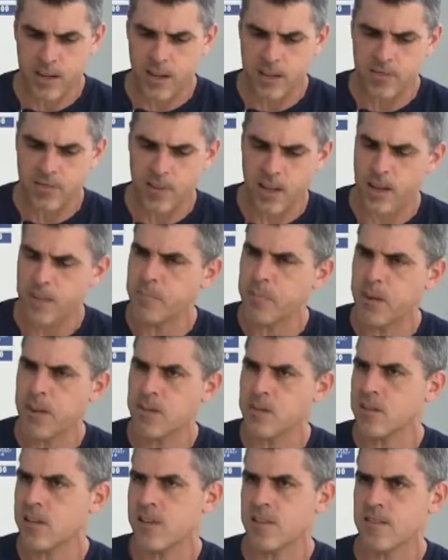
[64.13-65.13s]
have not
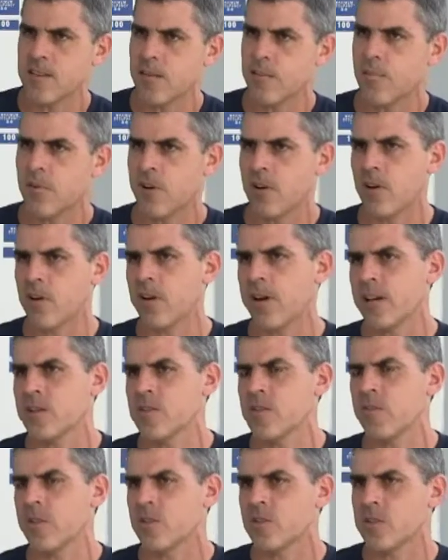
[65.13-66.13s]
been to contemporary art
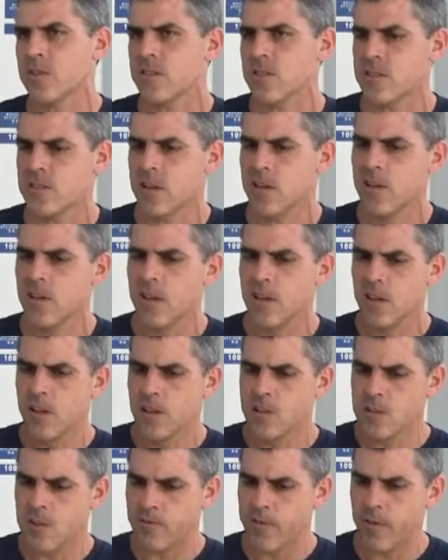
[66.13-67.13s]
exhibitions.
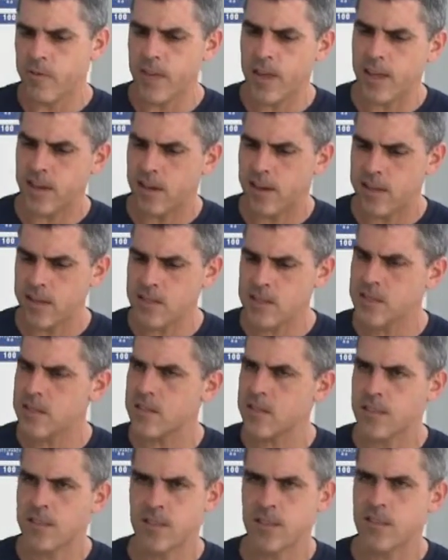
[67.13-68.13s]
So from that
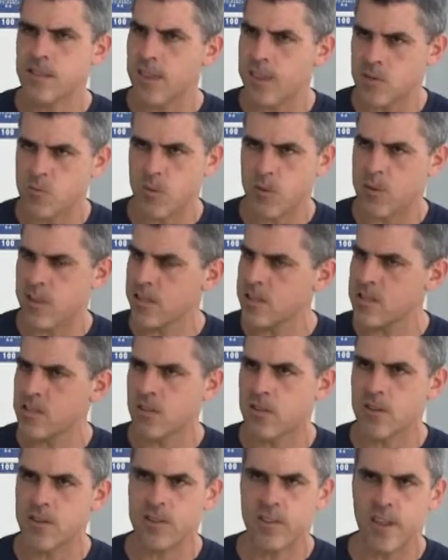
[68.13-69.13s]
list, that's where they
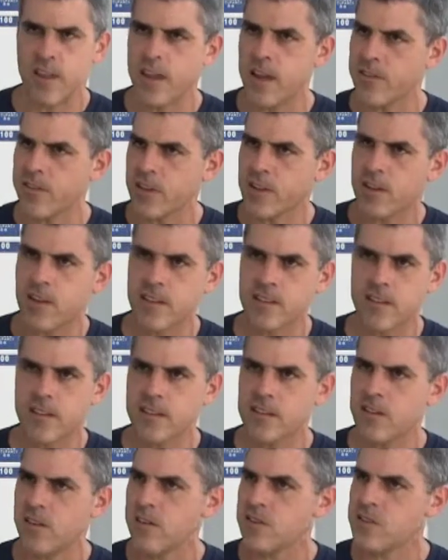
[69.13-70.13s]
start. They have to
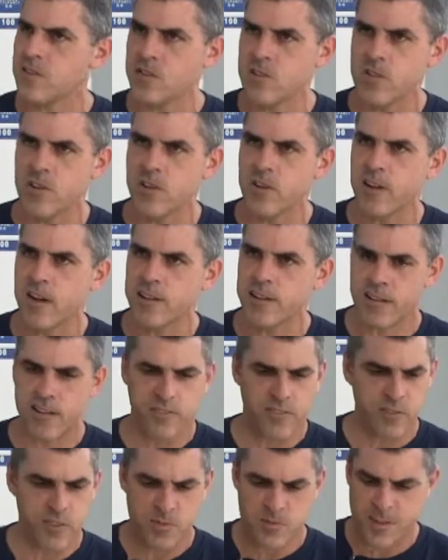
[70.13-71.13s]
contact the artist, there's no contact
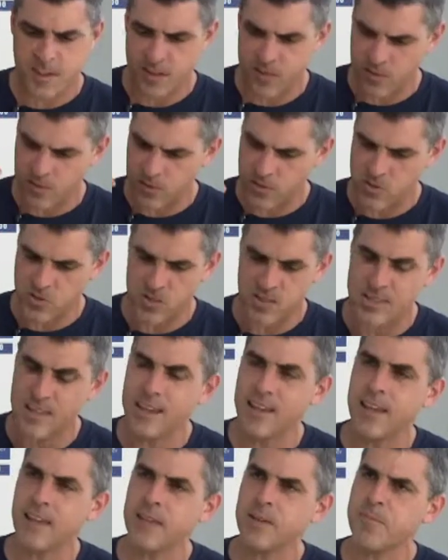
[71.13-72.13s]
differentiation, there's just a
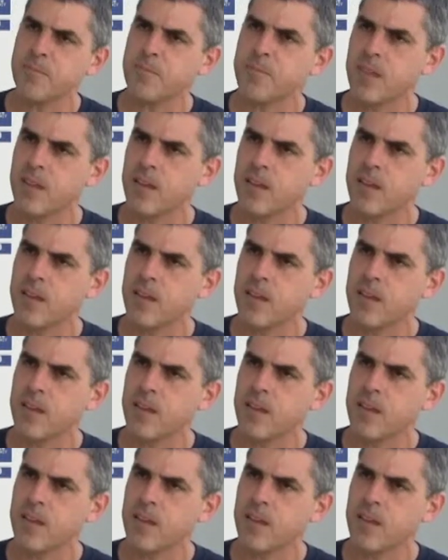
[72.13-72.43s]
name.